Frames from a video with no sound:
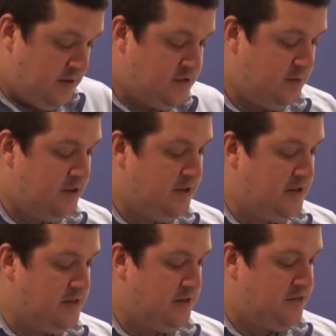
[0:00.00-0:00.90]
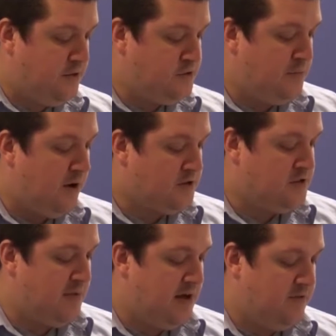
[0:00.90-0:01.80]
Similarly, the 1,000 marks
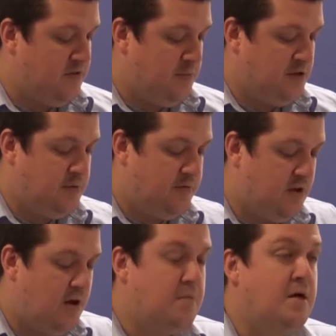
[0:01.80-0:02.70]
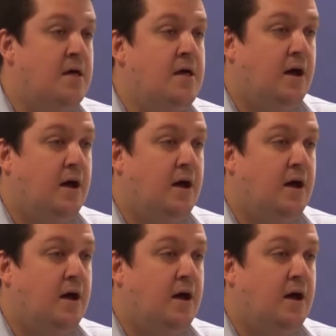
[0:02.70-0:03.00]
demanded from the Bishop of Durham,